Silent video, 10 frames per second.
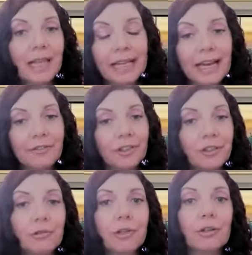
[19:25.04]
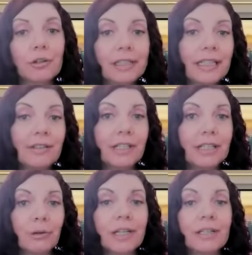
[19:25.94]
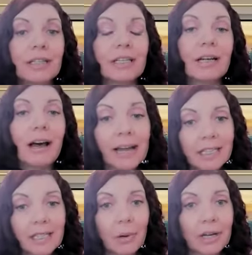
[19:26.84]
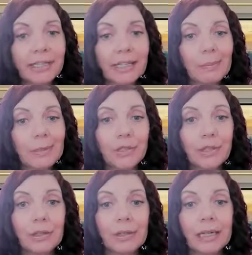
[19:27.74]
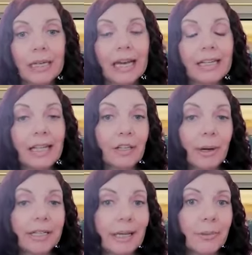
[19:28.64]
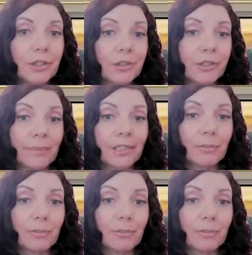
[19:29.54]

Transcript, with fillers: late afternoon or early evening, you hit the highest body temperature, and then your body temperature starts